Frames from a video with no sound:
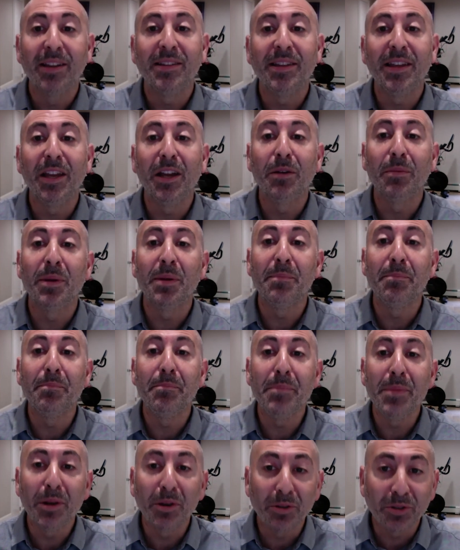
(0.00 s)
Tiegerman
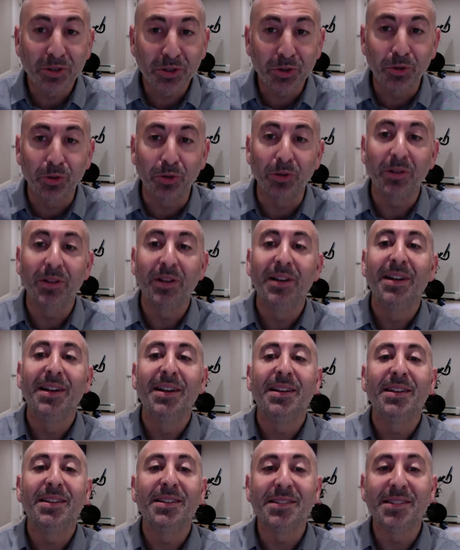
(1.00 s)
Middle School,
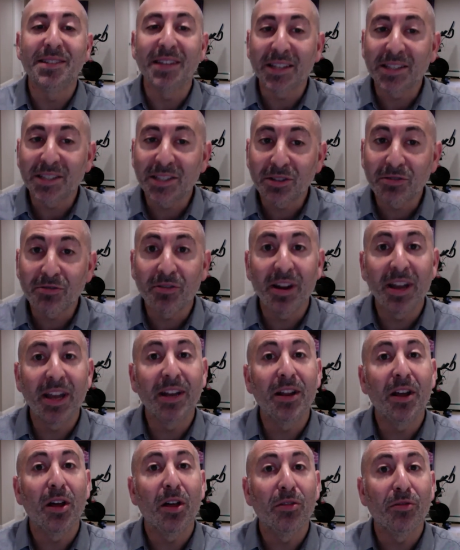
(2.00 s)
6th
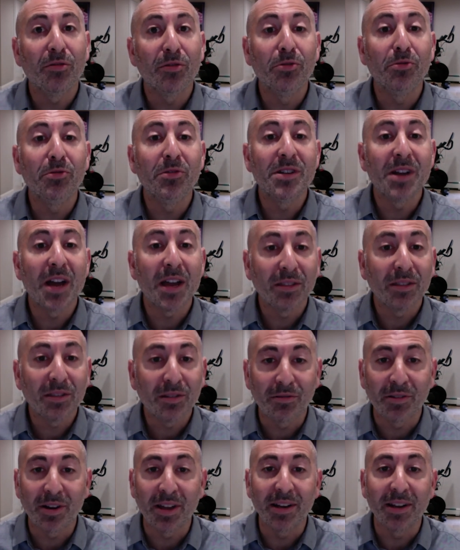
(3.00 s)
grade through 9th
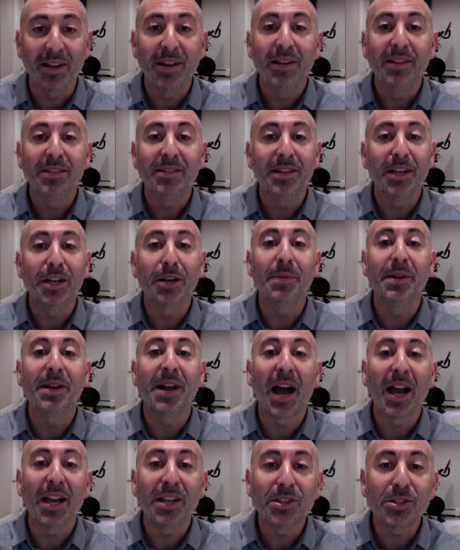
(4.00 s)
grade. Tiegerman
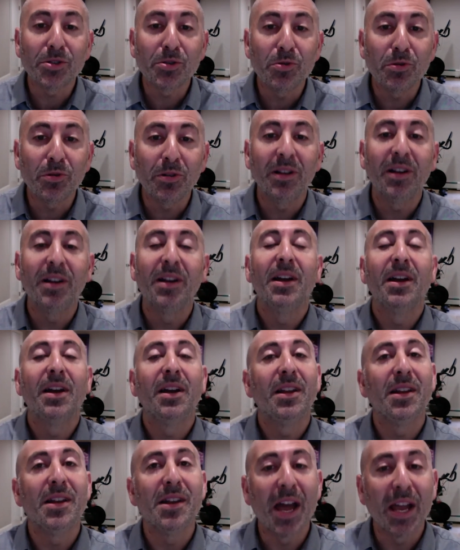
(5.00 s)
High School,
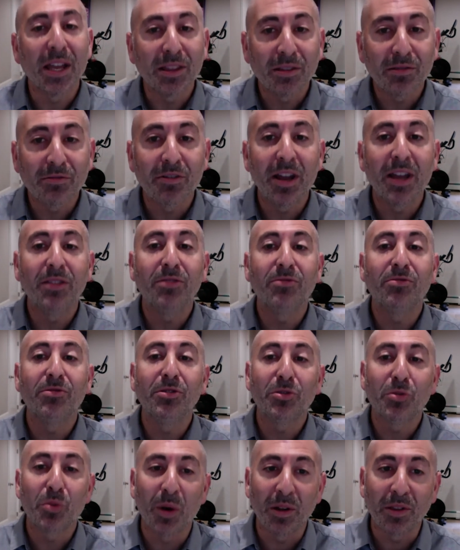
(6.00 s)
9th grade through
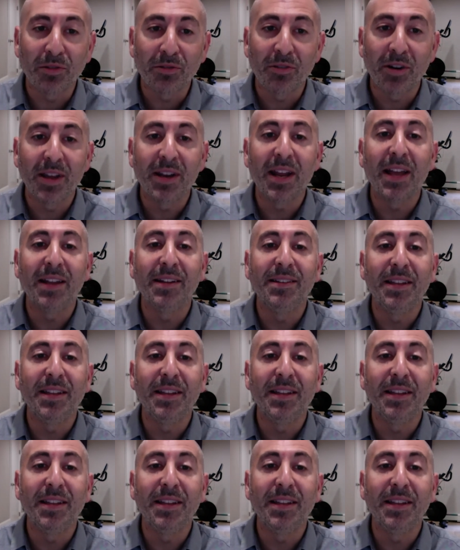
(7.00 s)
12th grade, and